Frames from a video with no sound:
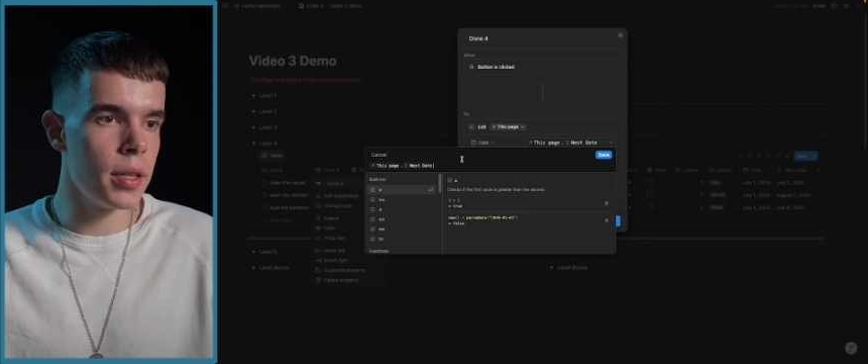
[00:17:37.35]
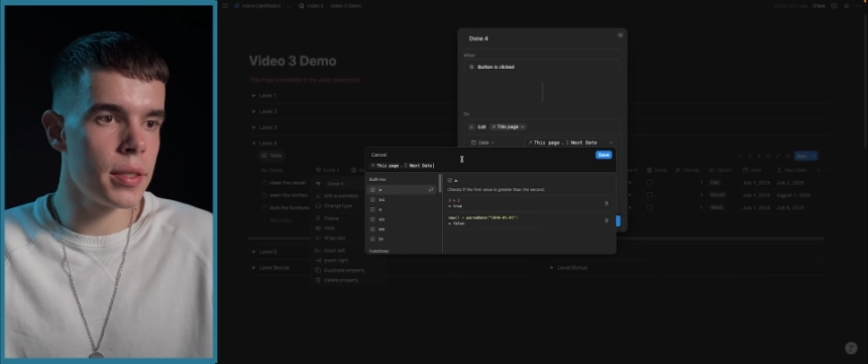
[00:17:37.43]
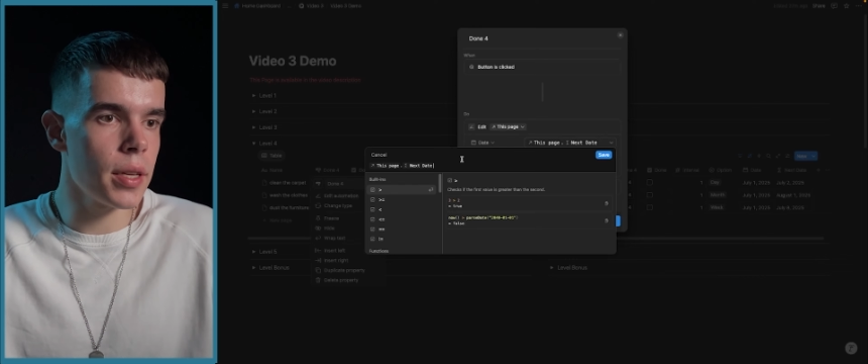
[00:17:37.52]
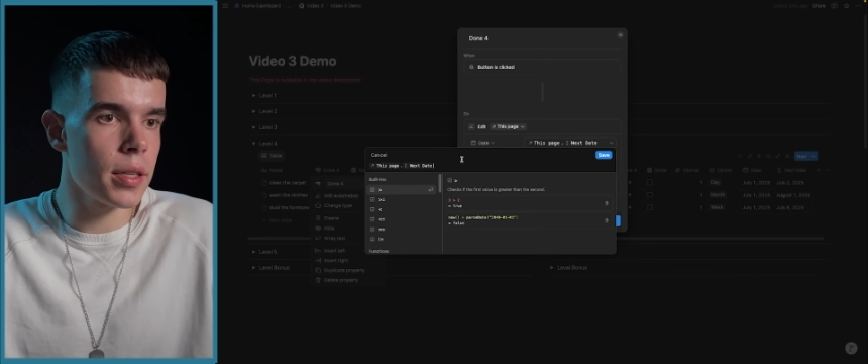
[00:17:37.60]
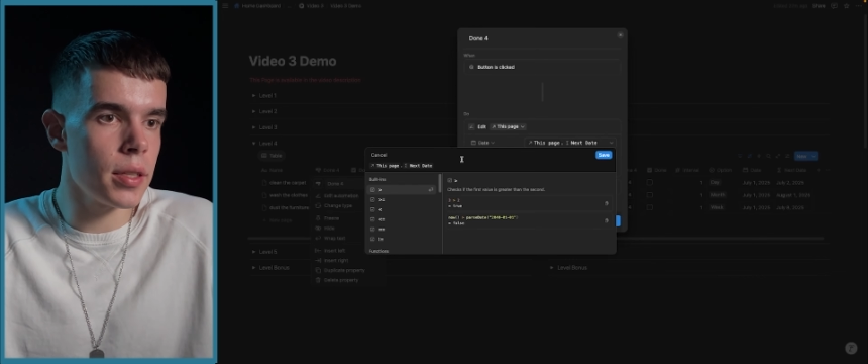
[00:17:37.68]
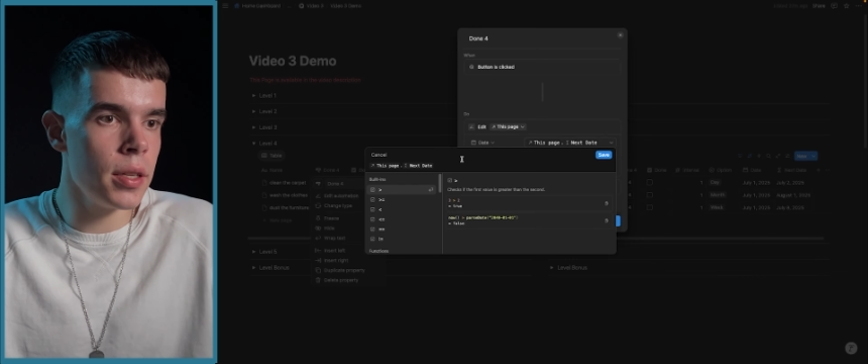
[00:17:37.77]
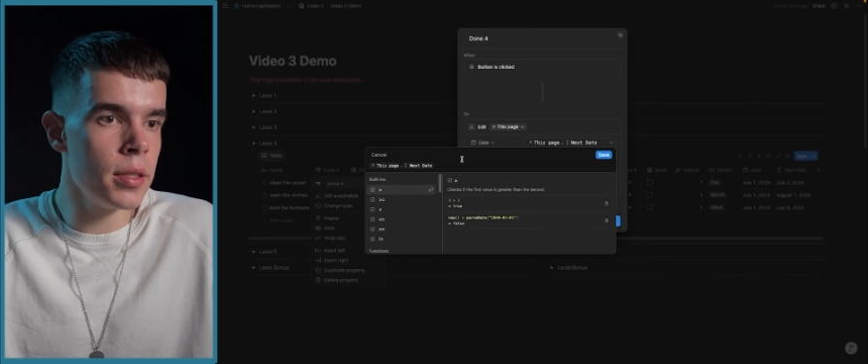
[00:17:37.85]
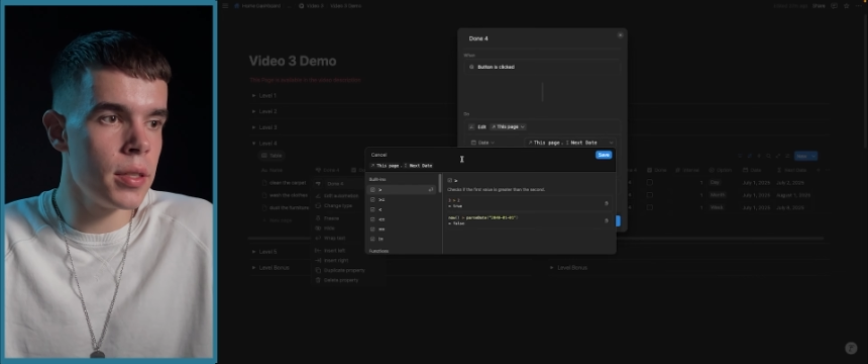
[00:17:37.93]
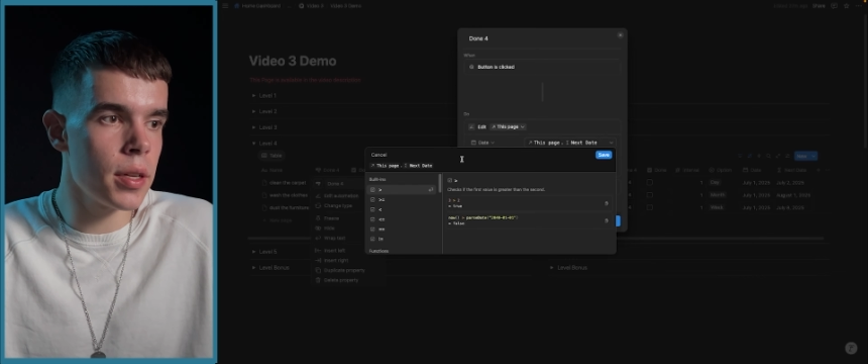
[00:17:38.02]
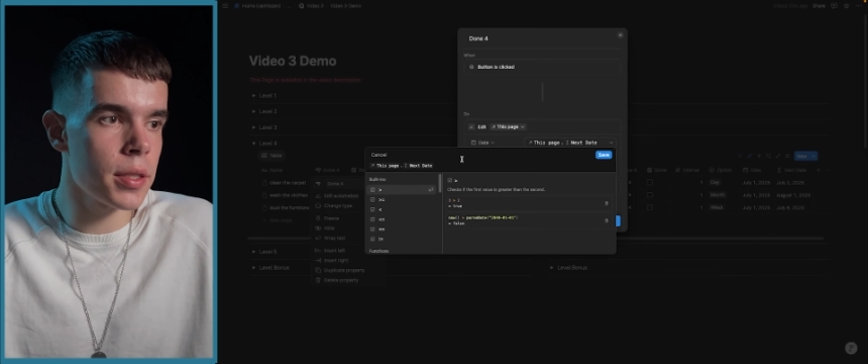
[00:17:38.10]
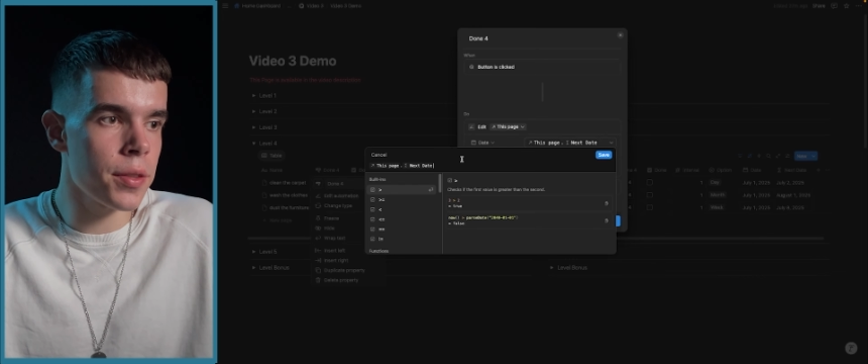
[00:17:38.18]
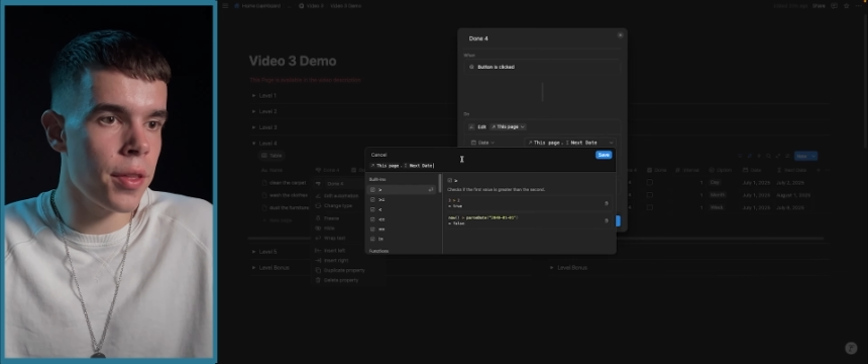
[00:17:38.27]
It's as
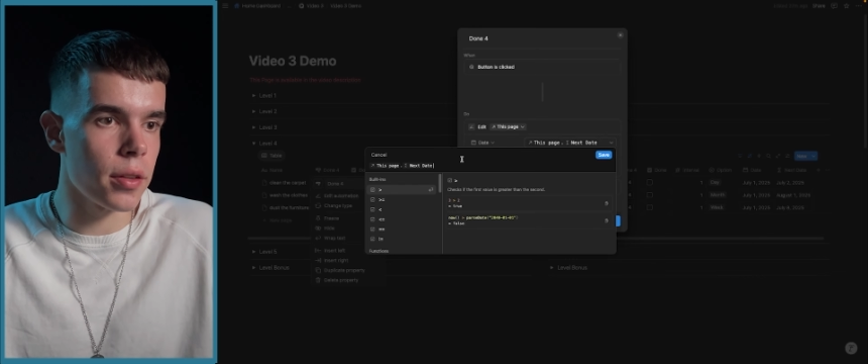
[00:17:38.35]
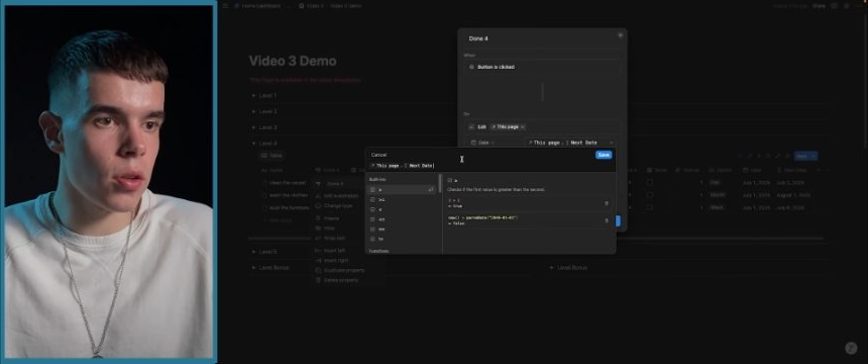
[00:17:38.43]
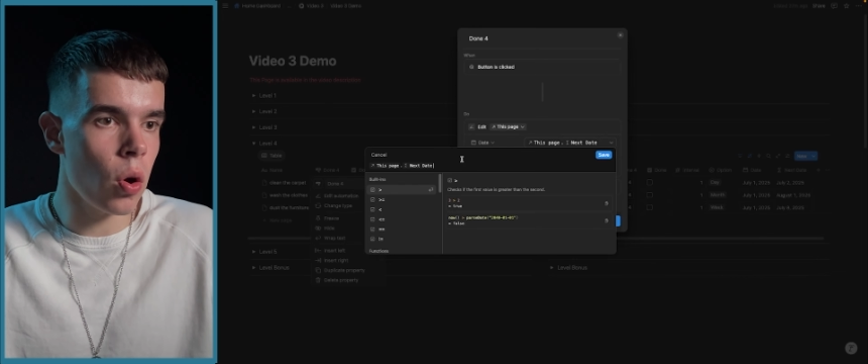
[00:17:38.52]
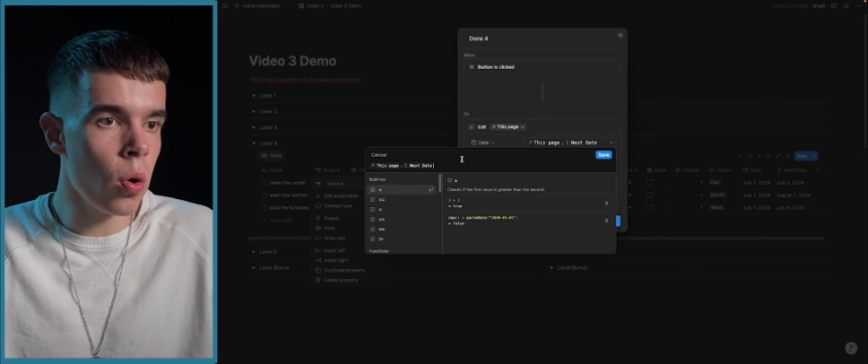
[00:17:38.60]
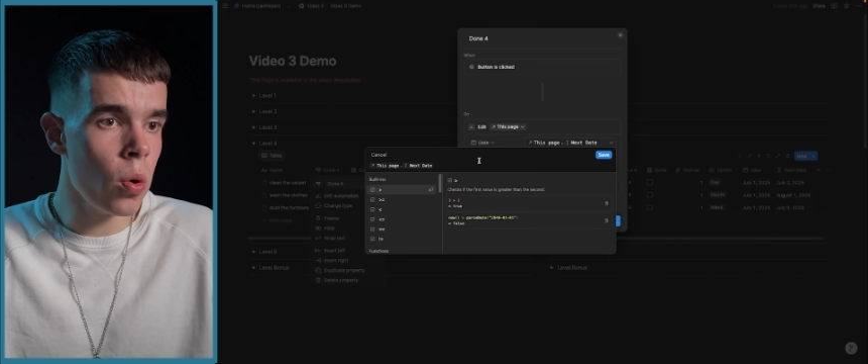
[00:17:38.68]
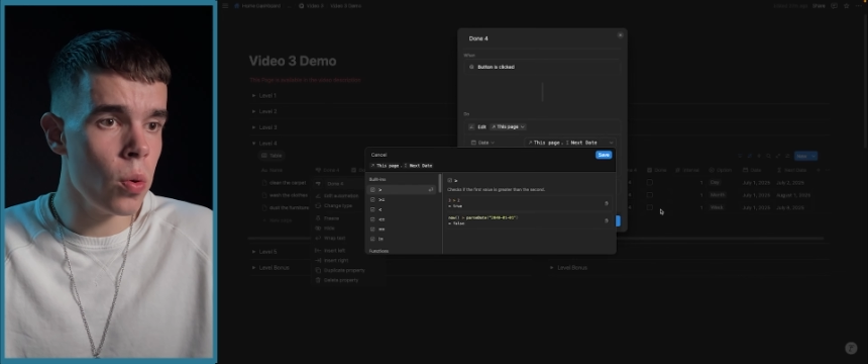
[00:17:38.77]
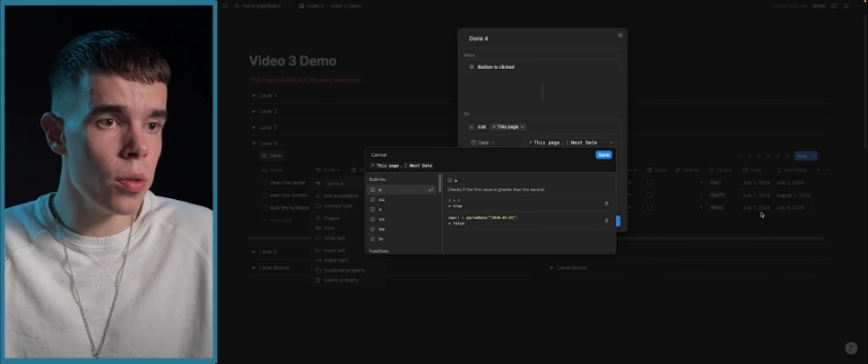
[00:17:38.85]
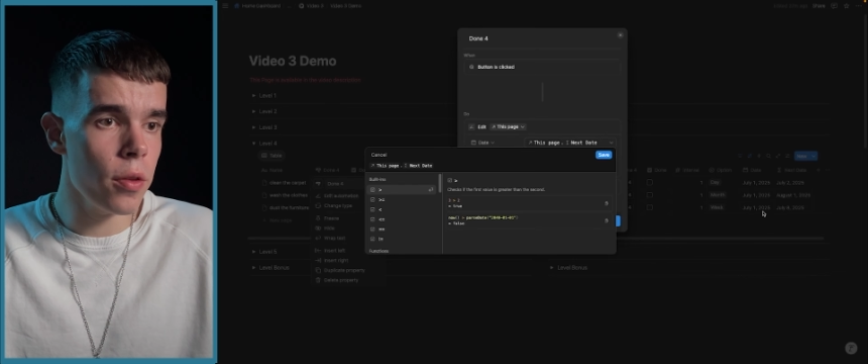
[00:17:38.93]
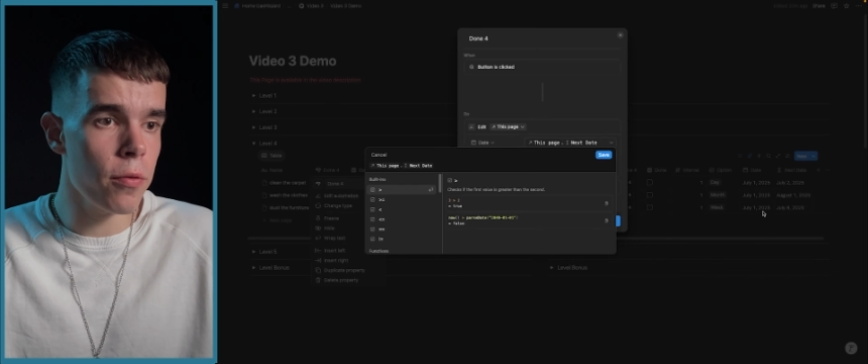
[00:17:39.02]
easy as that. All the